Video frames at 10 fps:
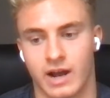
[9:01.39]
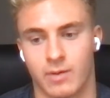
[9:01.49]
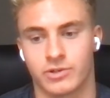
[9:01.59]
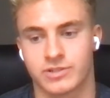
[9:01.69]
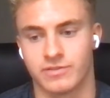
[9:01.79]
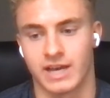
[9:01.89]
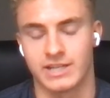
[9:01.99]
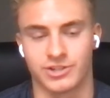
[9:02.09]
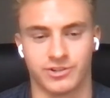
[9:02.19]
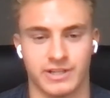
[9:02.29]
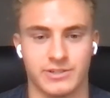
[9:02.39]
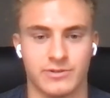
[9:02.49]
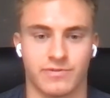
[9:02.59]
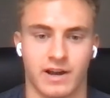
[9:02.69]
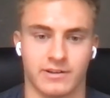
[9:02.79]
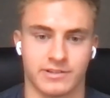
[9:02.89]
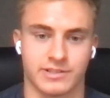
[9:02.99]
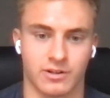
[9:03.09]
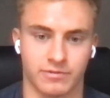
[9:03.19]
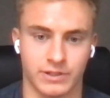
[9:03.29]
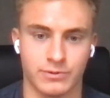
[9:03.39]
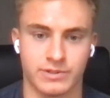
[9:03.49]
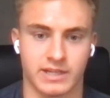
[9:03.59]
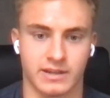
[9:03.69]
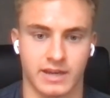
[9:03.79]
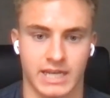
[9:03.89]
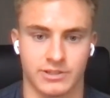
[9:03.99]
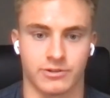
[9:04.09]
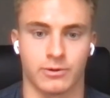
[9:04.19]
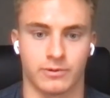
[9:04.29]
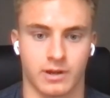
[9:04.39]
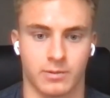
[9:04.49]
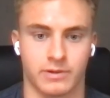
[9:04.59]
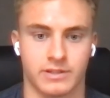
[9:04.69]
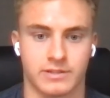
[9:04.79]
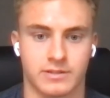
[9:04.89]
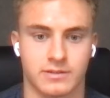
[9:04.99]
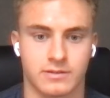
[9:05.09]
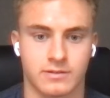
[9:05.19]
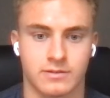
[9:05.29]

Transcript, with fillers: how much of that degree do you find yourself using in your own companies